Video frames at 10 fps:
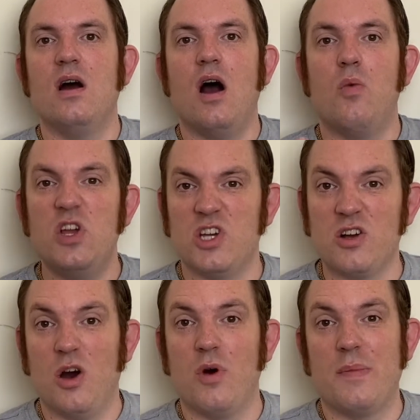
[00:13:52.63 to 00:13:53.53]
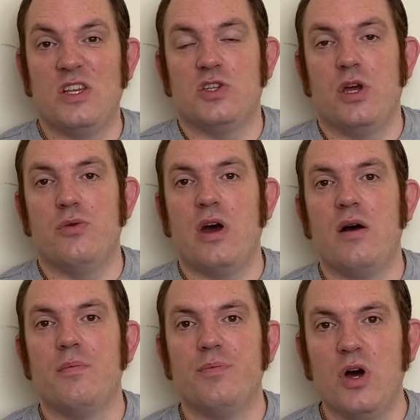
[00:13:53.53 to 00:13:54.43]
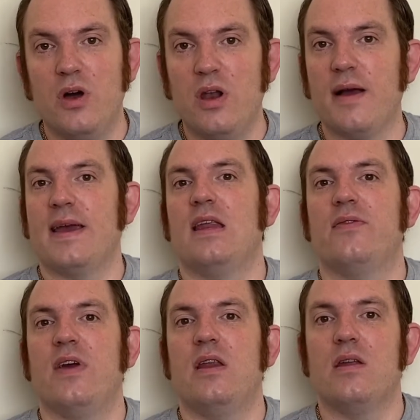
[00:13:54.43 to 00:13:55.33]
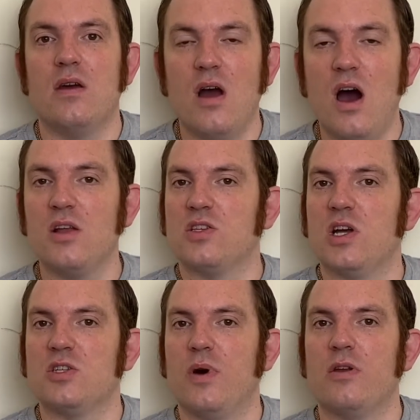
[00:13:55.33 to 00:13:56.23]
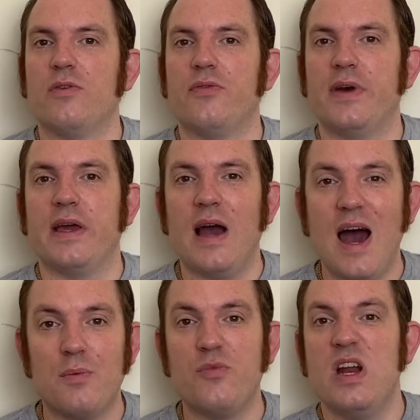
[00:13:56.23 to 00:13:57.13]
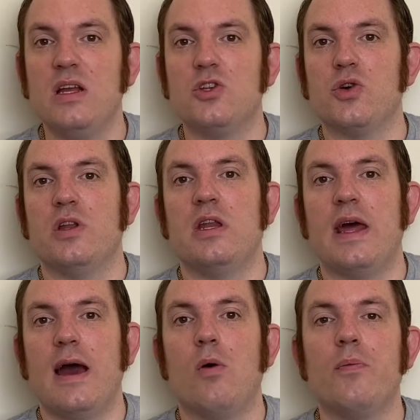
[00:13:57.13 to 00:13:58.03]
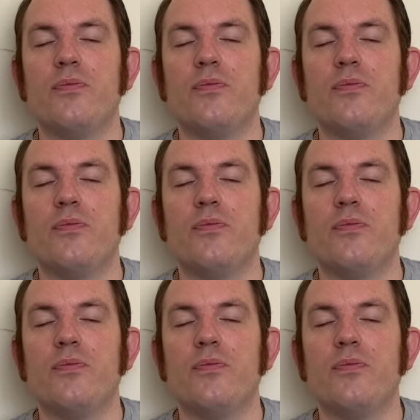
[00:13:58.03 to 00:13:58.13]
I wish I'd got one a bit sooner, but like anything, hindsight's a wonderful thing, and I'm really enjoying it now.